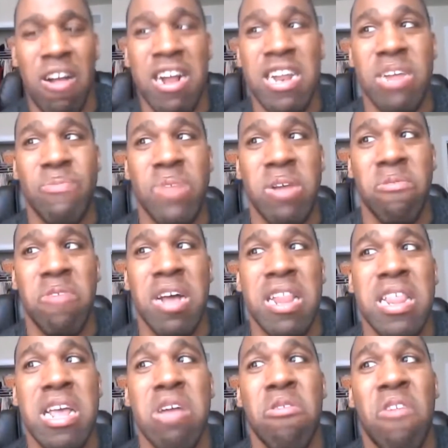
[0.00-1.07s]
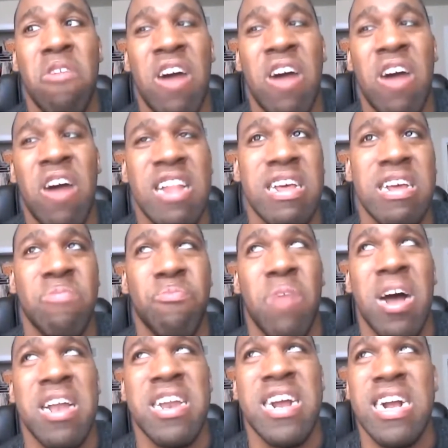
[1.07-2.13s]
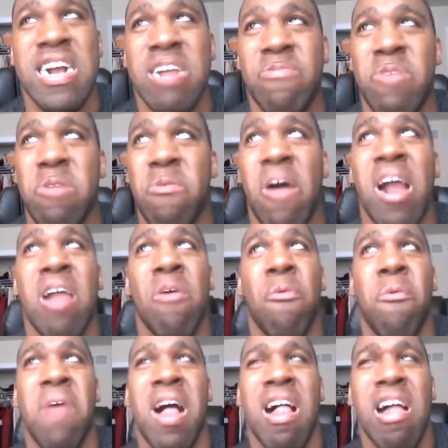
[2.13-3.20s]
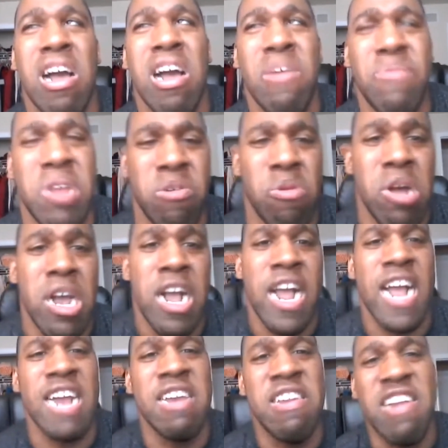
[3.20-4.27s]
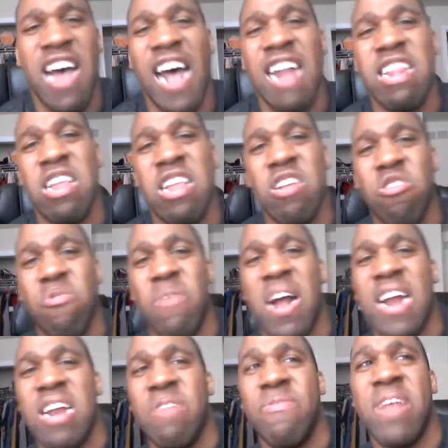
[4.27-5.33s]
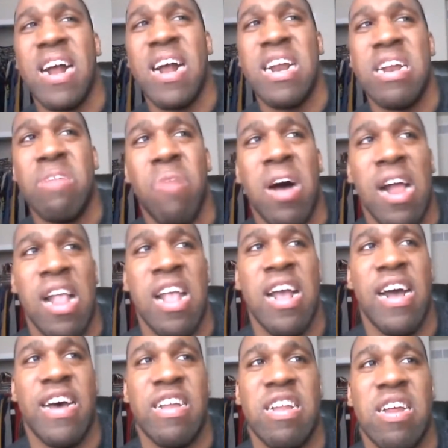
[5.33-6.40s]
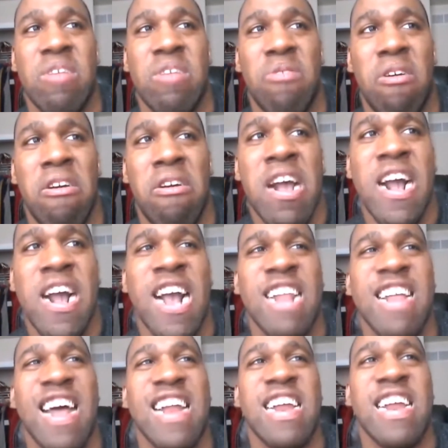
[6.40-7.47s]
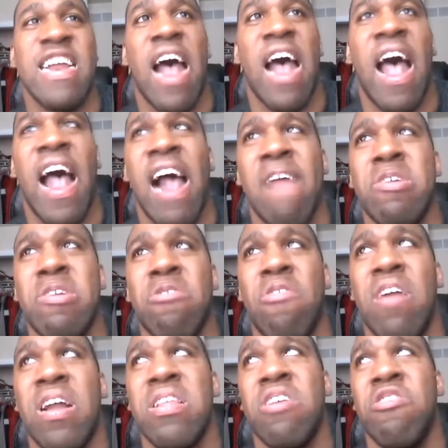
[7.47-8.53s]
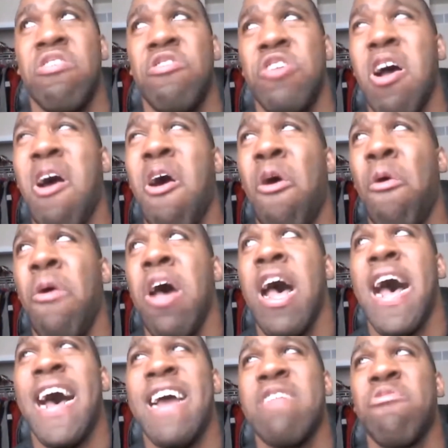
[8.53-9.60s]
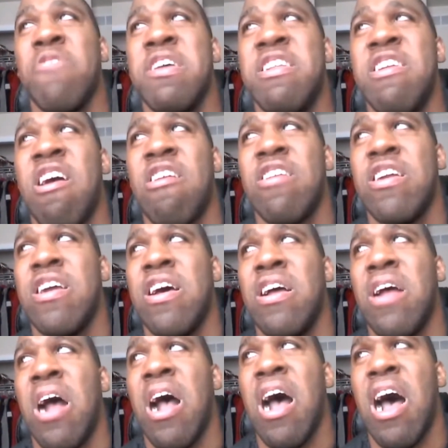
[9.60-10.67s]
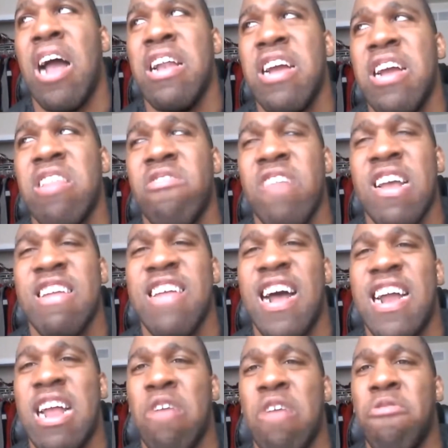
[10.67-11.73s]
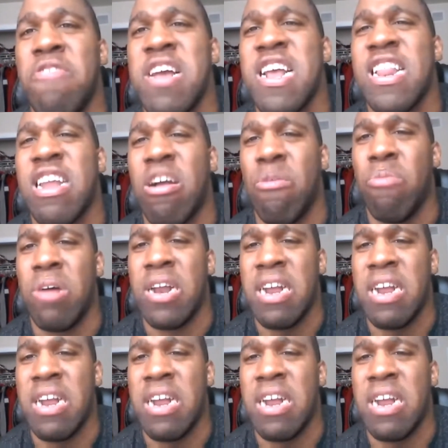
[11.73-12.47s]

to be with you on this Monday, and we want to welcome you inside the Two-Man Advantage Podcast, and we're excited to have you on the show as we started another exciting week there, buddy.